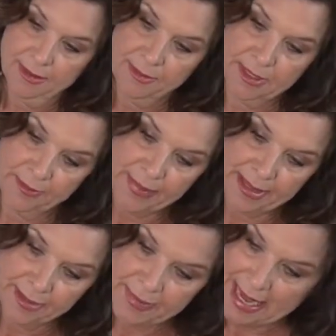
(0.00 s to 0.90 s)
I'm gonna
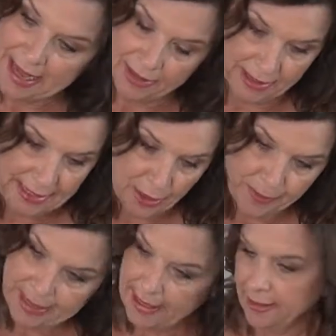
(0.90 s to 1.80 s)
bend them out a little
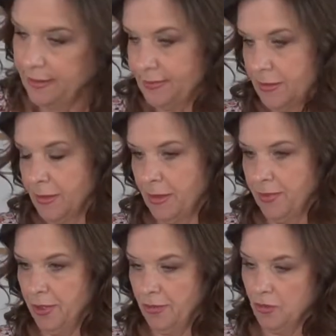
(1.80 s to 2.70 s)
bit. I'm gonna
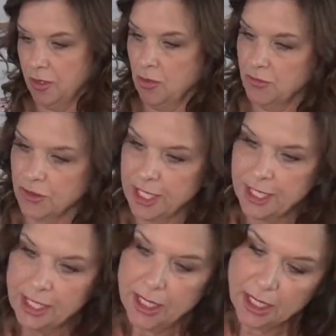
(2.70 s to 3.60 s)
put one over
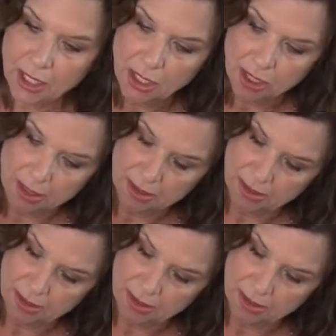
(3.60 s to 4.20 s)
here.